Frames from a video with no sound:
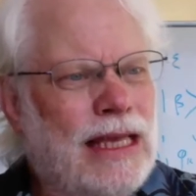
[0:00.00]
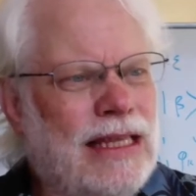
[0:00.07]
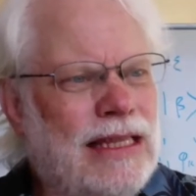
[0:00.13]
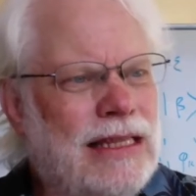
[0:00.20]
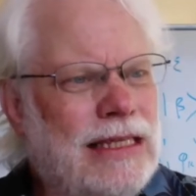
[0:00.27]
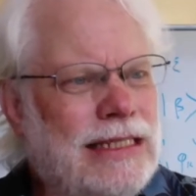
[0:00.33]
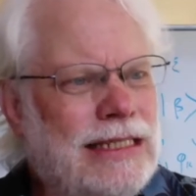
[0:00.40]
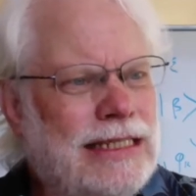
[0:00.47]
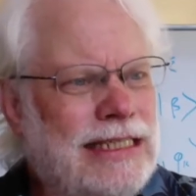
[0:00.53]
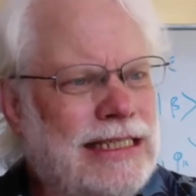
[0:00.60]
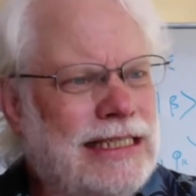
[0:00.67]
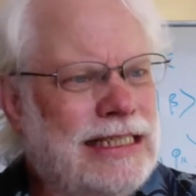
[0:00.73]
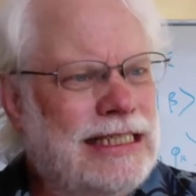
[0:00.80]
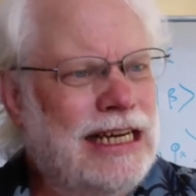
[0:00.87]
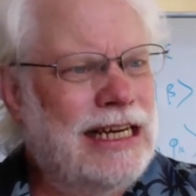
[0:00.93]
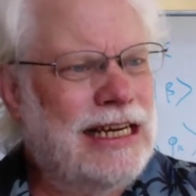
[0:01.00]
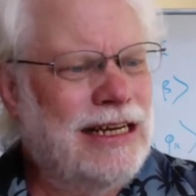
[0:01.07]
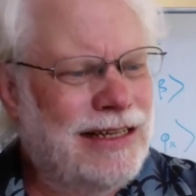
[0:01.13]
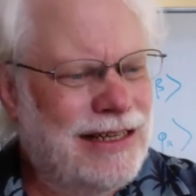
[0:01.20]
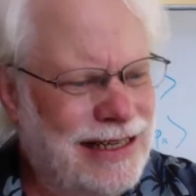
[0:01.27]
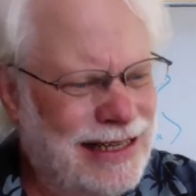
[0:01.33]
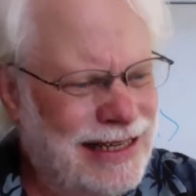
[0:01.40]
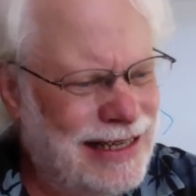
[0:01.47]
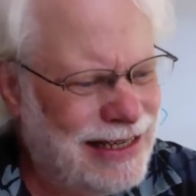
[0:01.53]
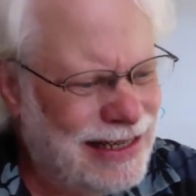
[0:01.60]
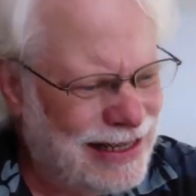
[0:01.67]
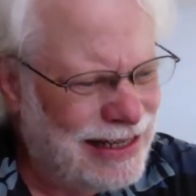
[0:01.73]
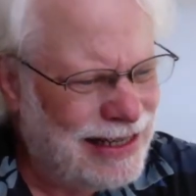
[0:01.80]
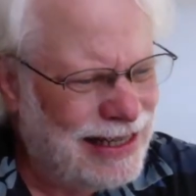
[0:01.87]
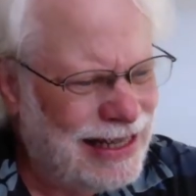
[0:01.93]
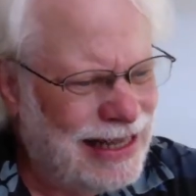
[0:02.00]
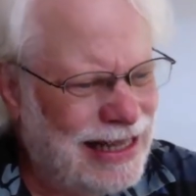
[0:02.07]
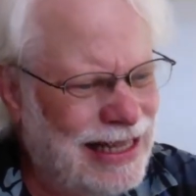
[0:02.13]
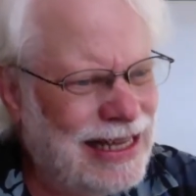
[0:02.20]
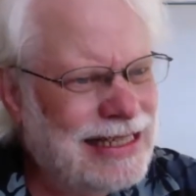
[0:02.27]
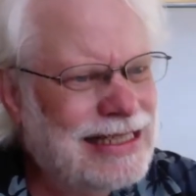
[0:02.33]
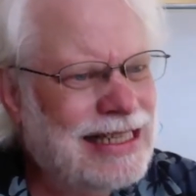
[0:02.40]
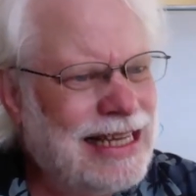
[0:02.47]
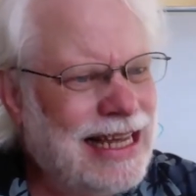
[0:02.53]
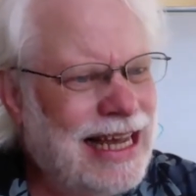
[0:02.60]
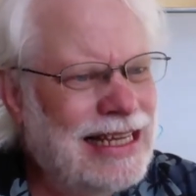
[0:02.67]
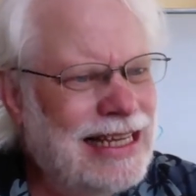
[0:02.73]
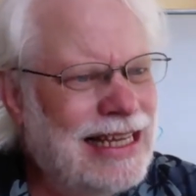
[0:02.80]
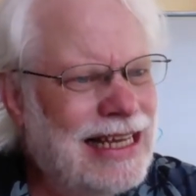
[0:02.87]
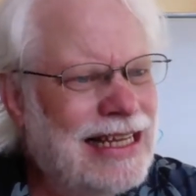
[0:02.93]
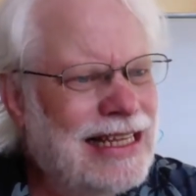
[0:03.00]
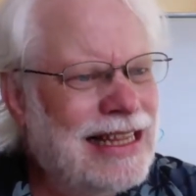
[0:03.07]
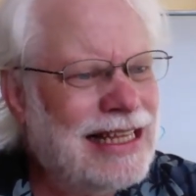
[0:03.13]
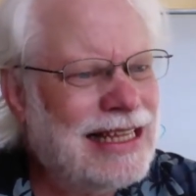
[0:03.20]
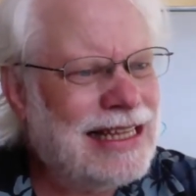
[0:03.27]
This is, let's see, I think